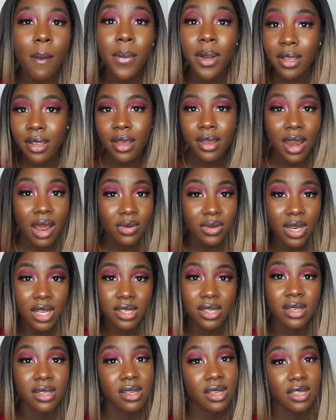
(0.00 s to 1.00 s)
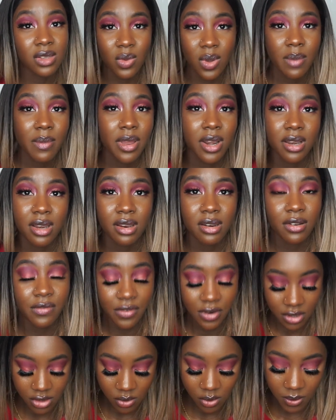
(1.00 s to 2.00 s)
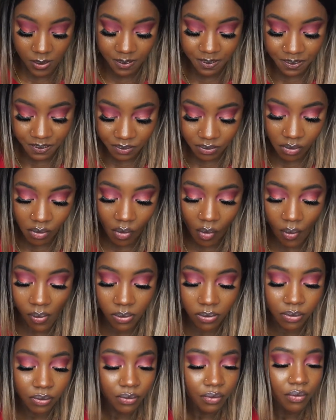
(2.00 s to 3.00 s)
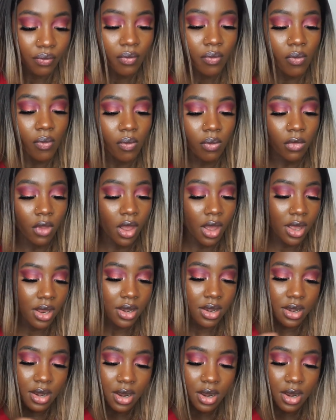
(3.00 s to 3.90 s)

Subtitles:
But yeah, that one actually tastes way better than the first one. Okay,